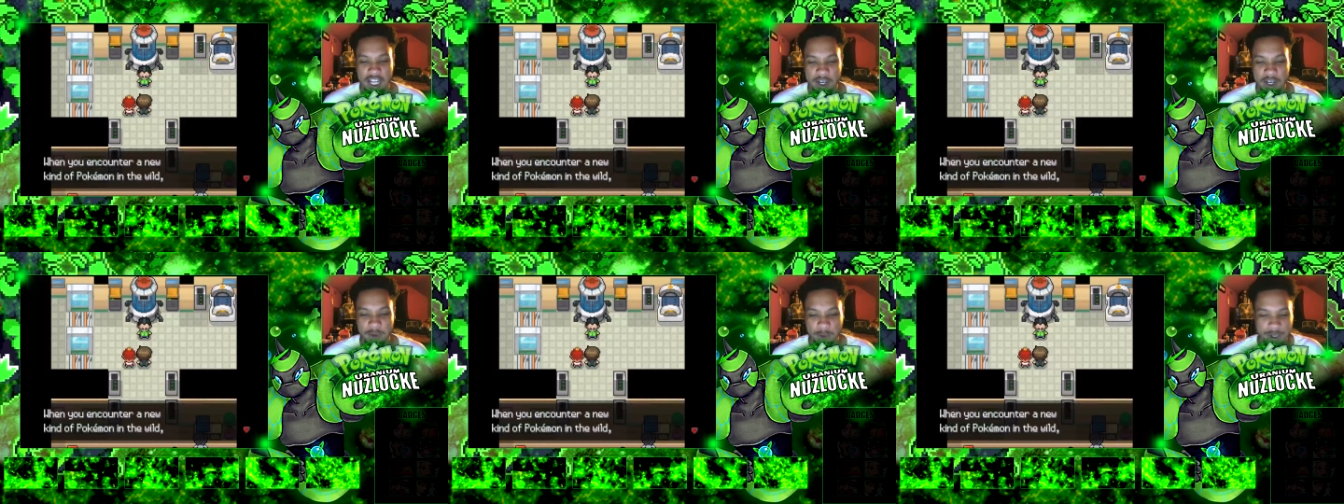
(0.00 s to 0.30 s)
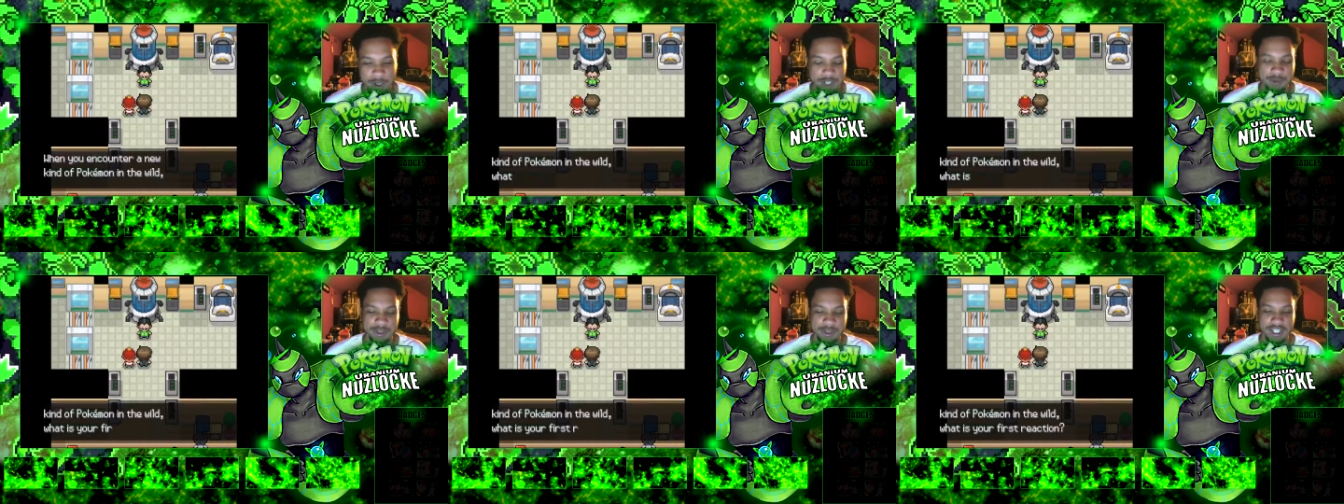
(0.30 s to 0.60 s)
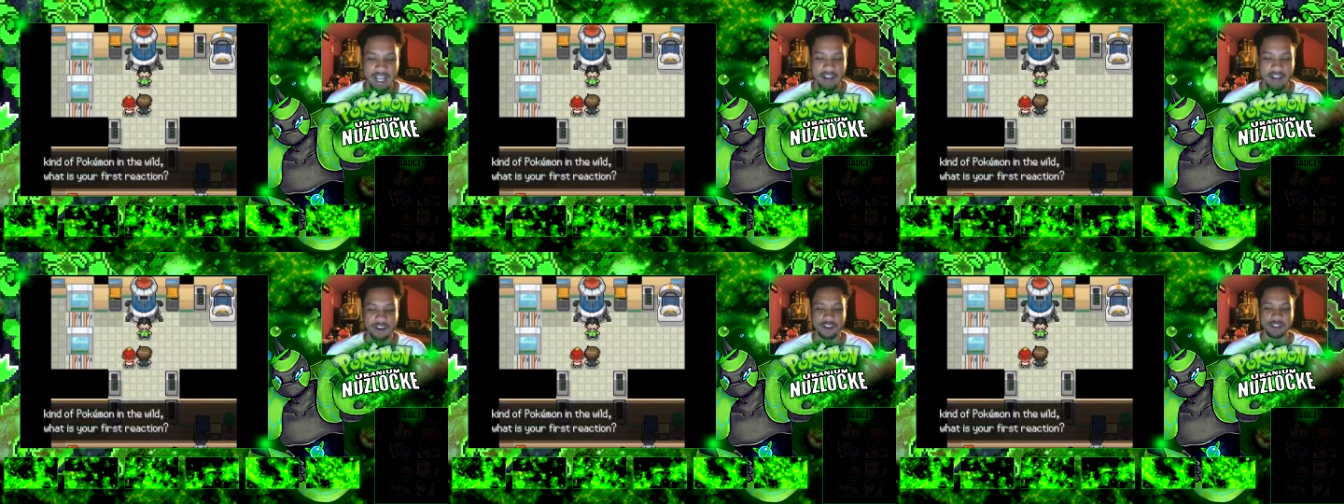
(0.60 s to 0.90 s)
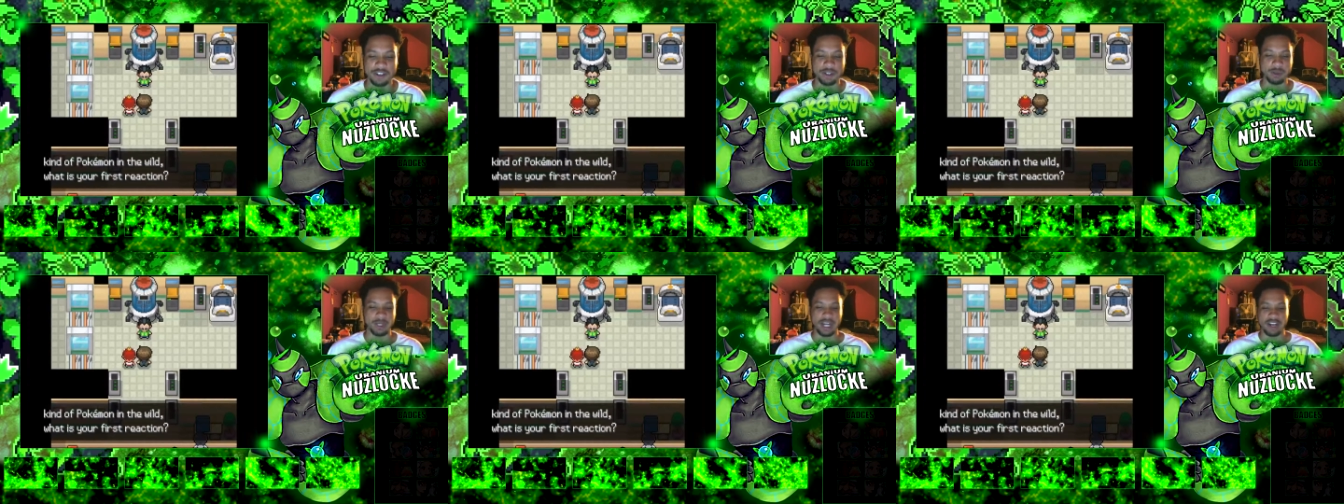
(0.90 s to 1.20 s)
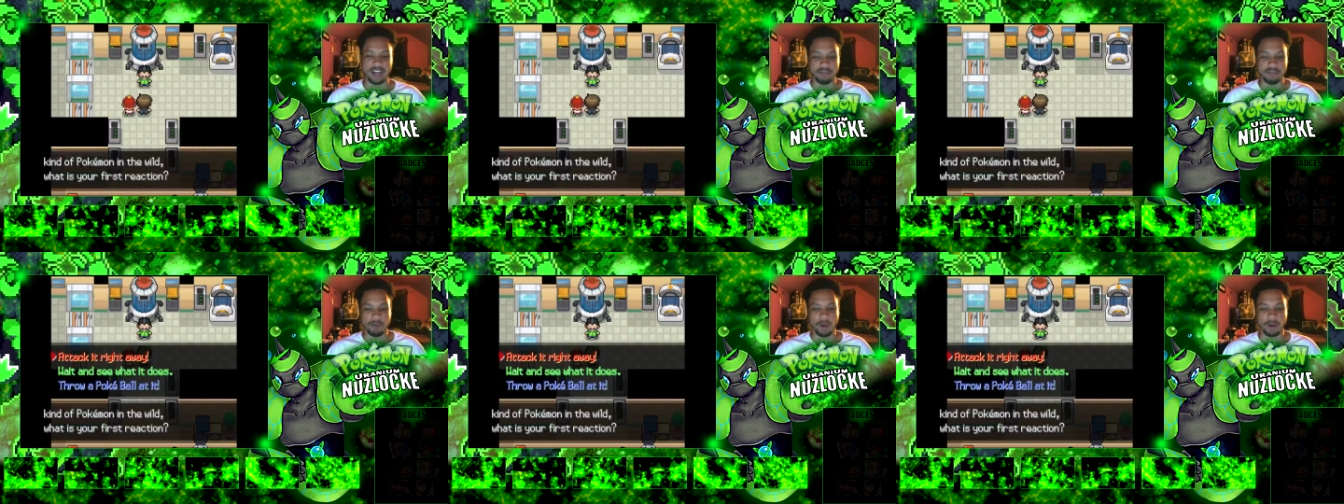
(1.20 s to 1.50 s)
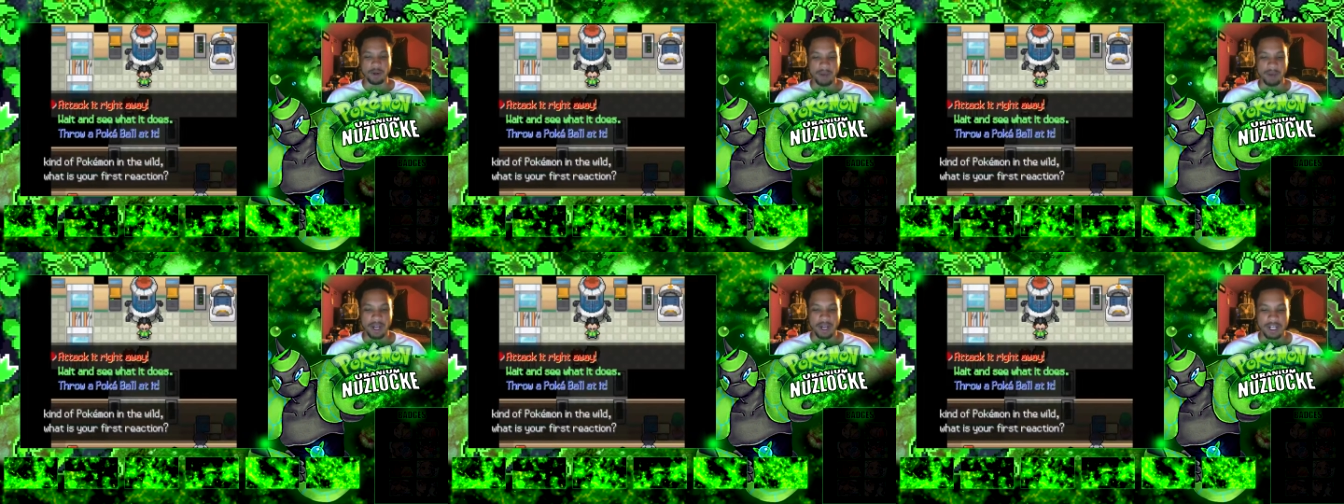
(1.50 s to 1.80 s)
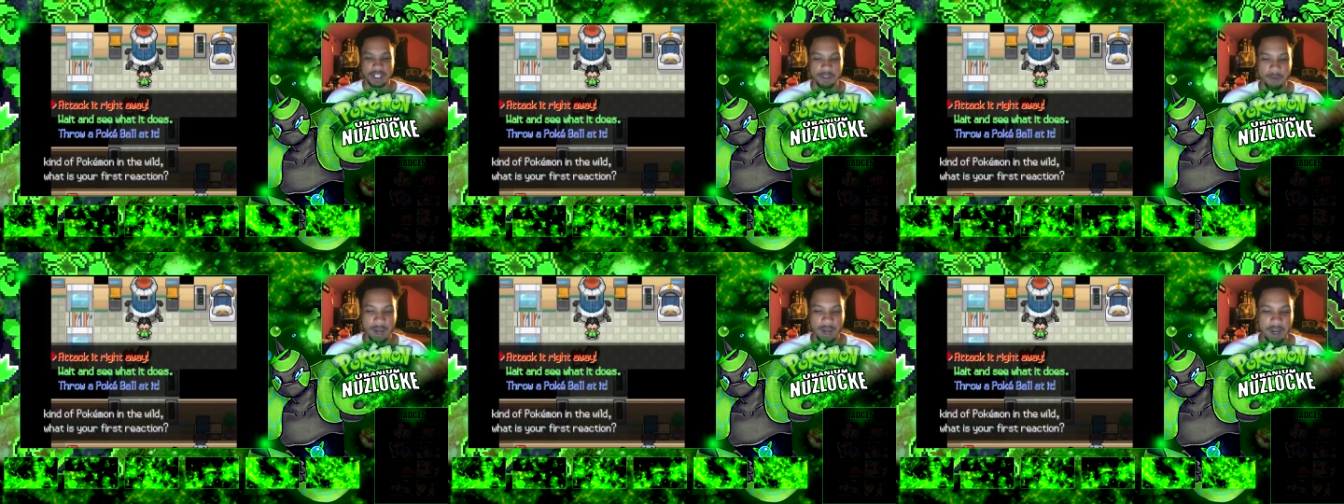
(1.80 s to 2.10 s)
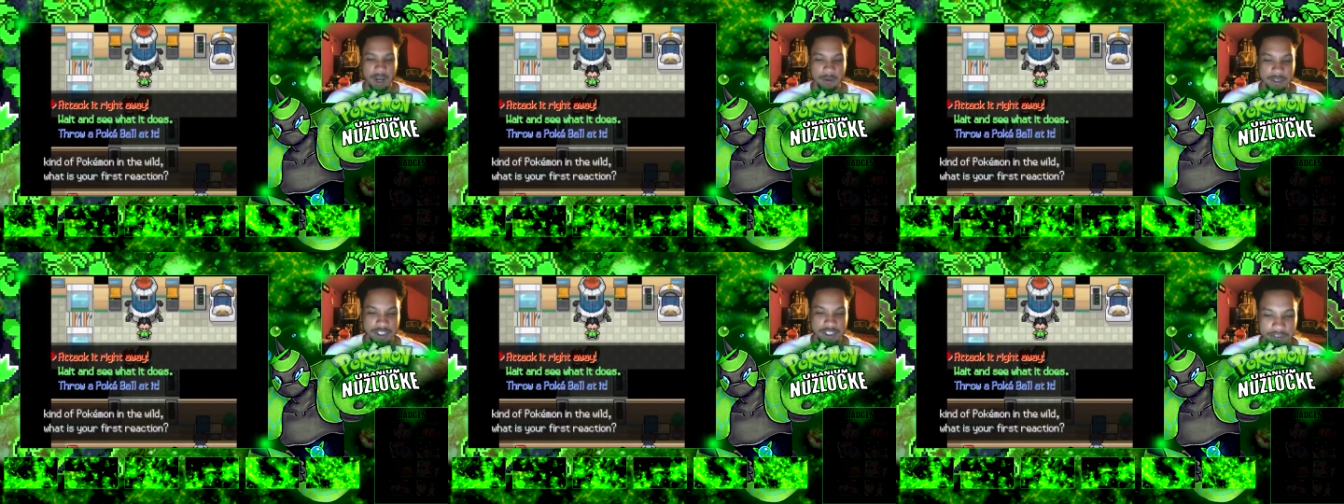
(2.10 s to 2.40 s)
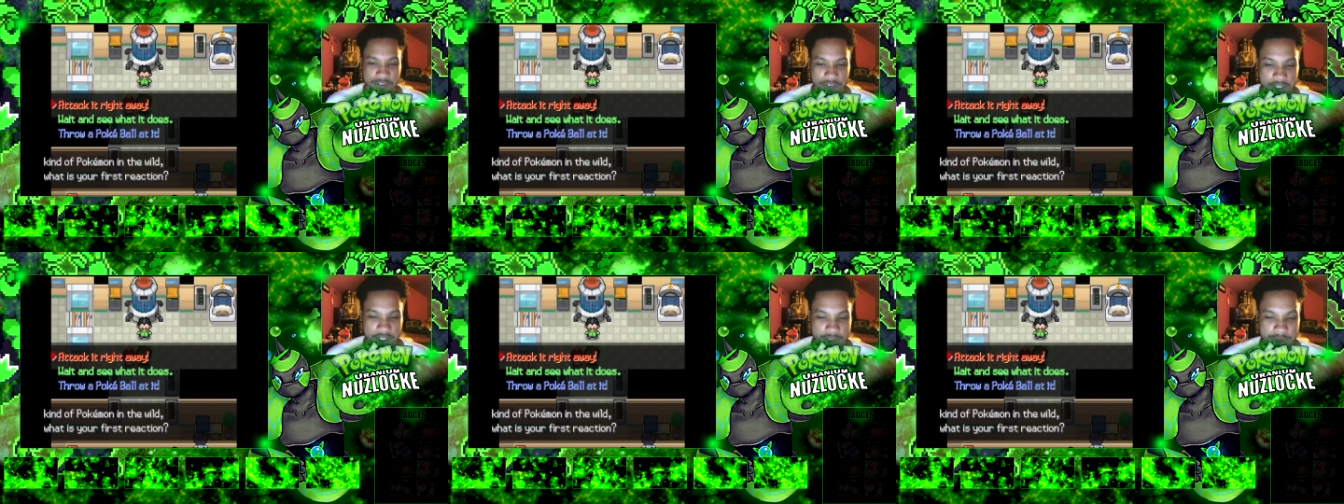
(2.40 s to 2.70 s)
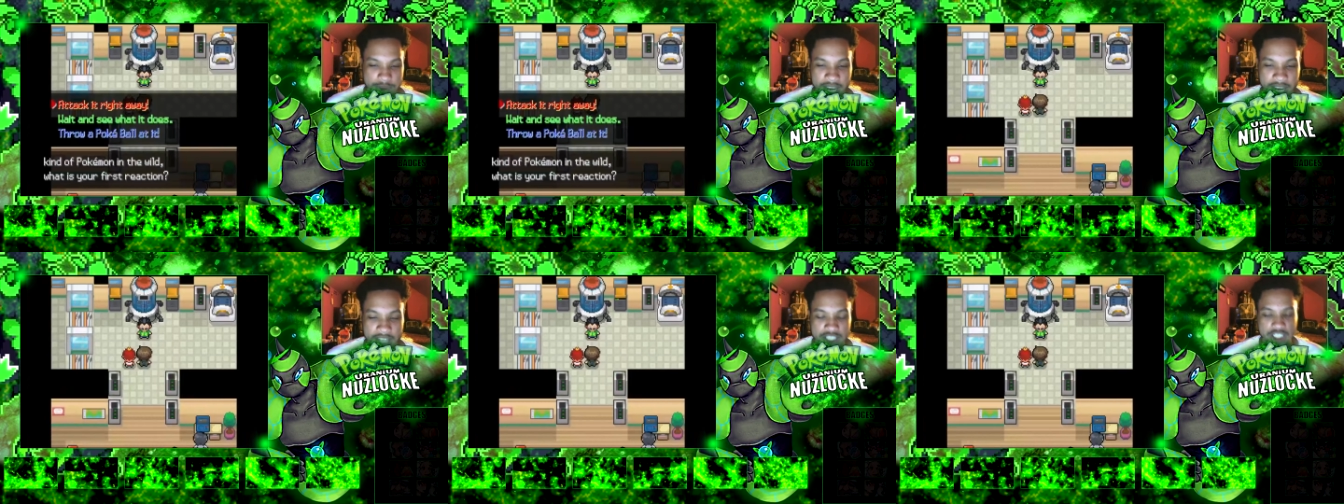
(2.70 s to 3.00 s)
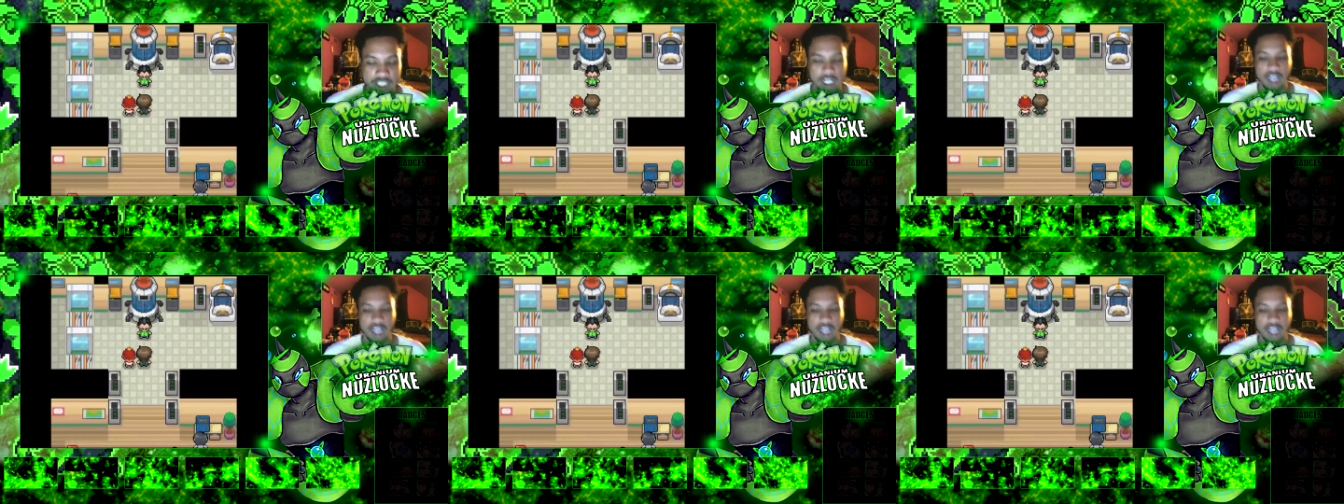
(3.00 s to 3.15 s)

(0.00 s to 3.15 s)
when you encounter a new kind of Pokemon in the wild, what's your first reaction?